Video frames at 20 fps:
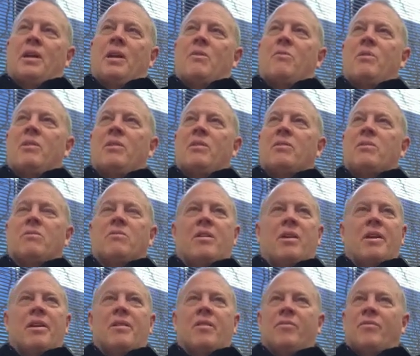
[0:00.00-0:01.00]
And we looked
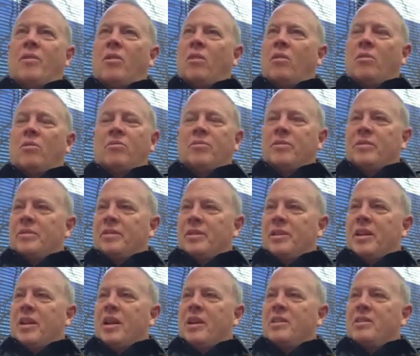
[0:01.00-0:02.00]
around of all over the
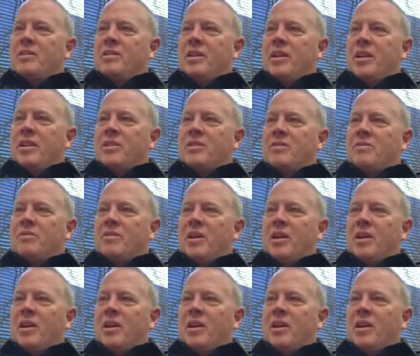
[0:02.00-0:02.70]
United States.